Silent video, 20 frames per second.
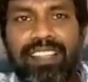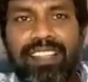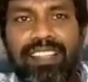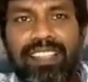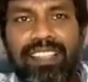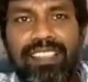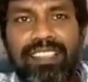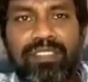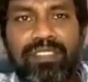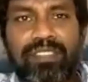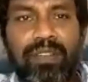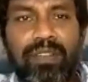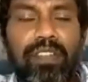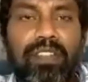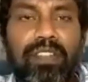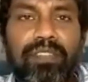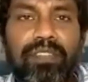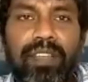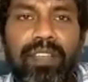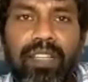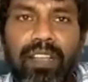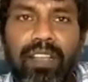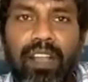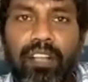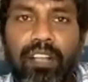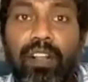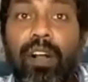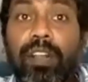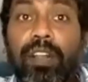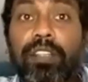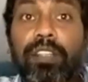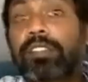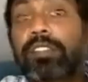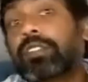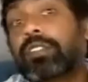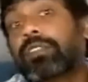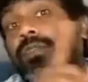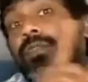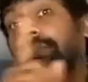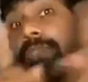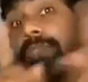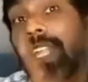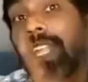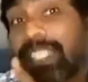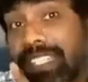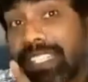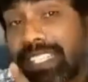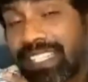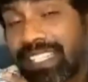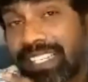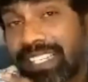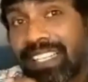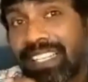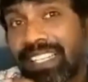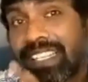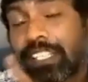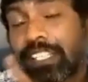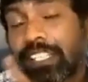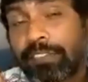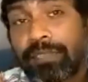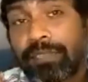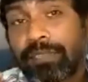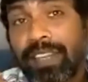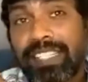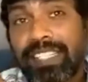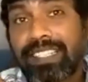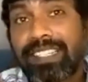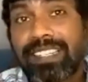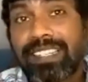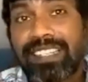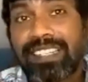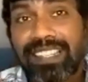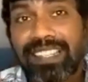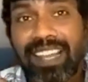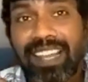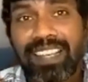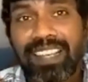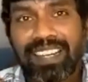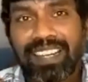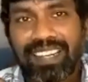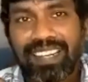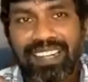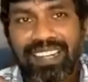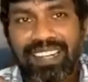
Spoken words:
you're living according to the flesh, the fleshly desire.